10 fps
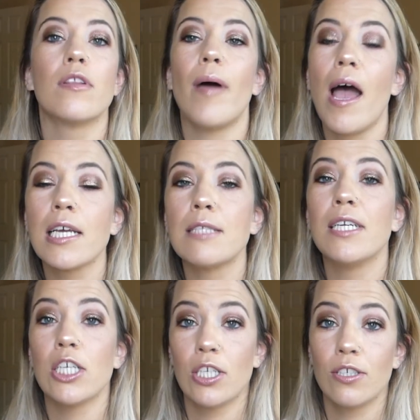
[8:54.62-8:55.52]
the box,
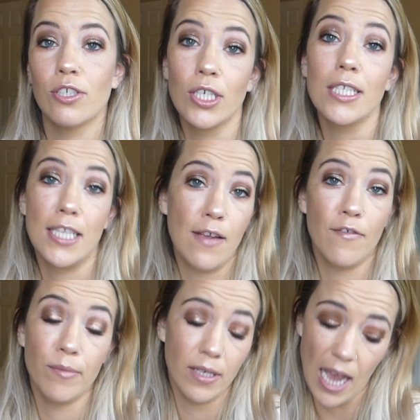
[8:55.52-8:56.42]
making sure it's safe
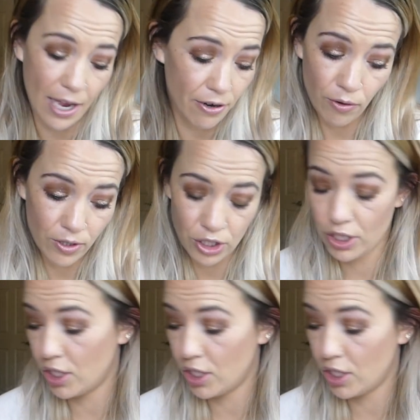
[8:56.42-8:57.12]
for me. I don't know what she's